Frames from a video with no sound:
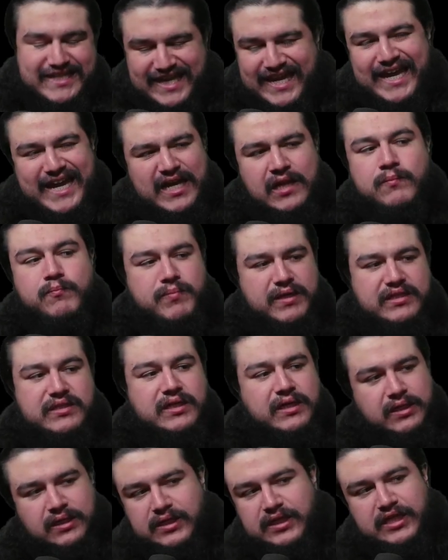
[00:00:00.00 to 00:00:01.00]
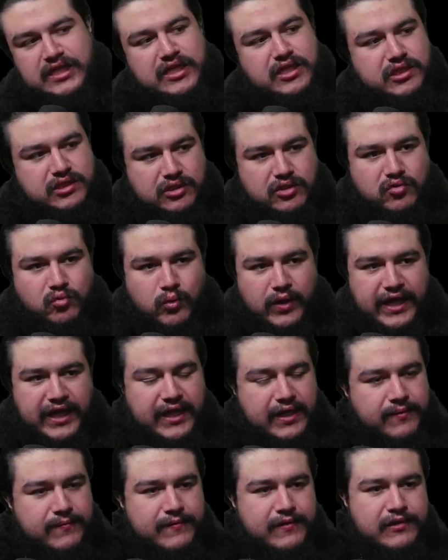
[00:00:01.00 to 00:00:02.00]
can be done either
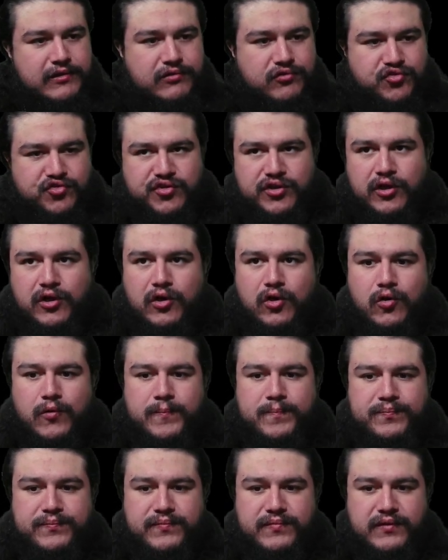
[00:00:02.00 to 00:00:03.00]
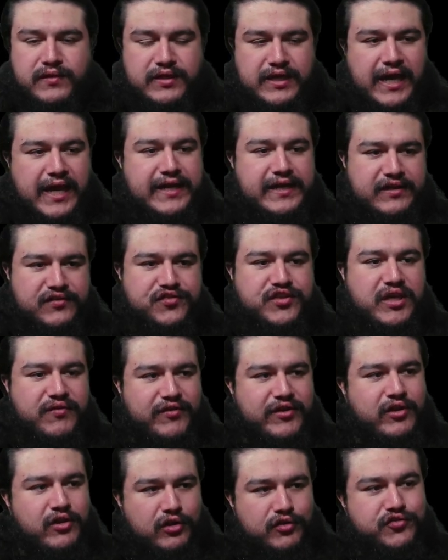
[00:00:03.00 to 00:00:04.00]
way. So yeah, and it's
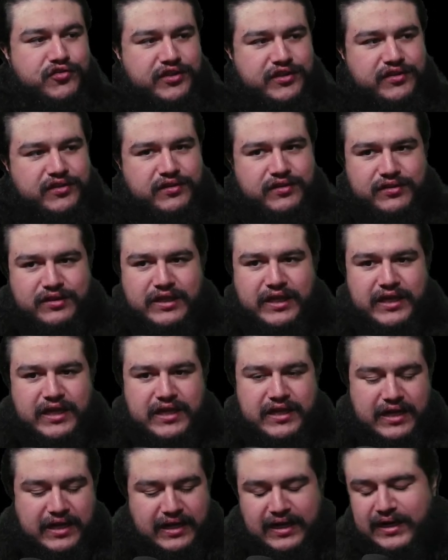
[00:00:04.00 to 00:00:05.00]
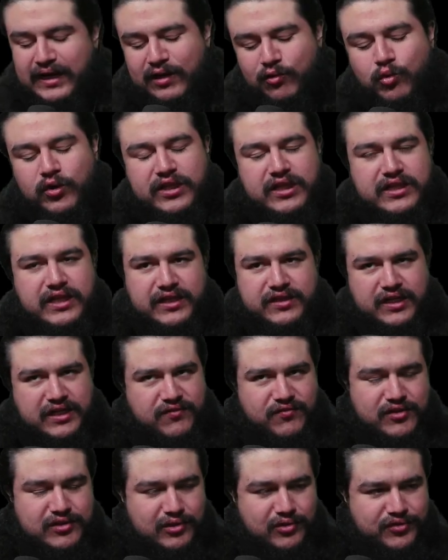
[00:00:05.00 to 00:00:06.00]
giving us and I really like that.
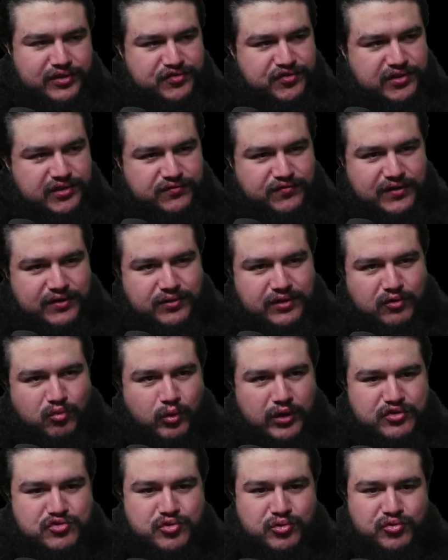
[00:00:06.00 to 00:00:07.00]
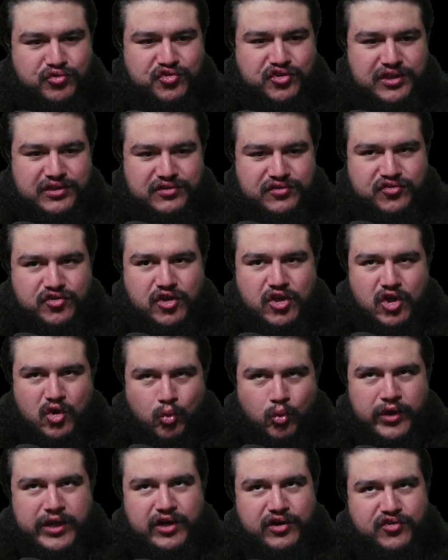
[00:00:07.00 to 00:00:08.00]
Even though these are very retro synths,
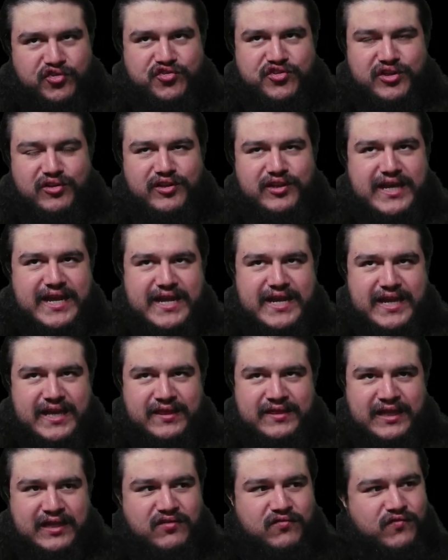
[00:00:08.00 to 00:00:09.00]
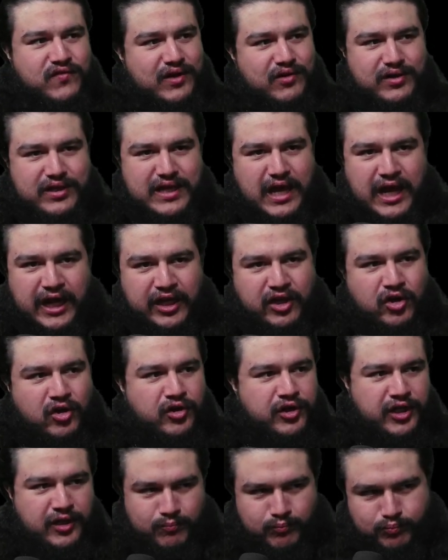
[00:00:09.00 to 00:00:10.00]
we are still getting that very
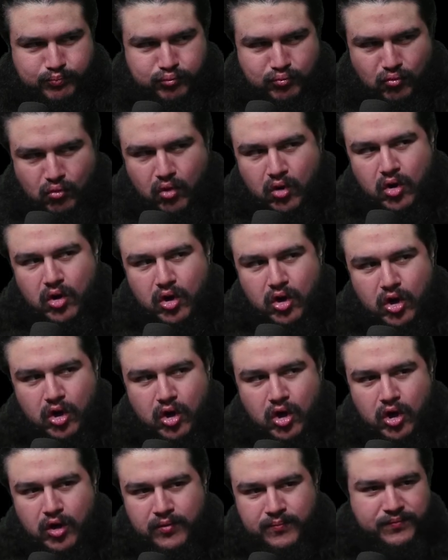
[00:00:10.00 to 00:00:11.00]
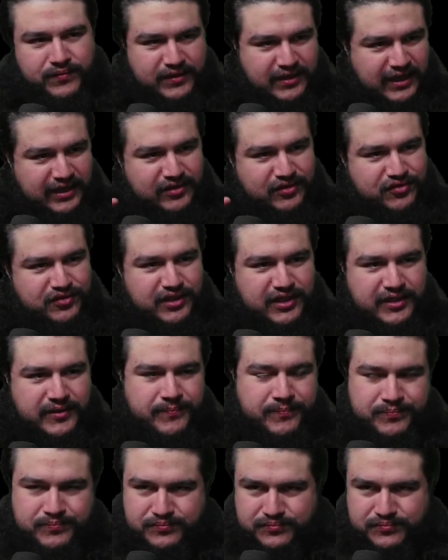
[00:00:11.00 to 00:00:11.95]
iconic boom kind of thing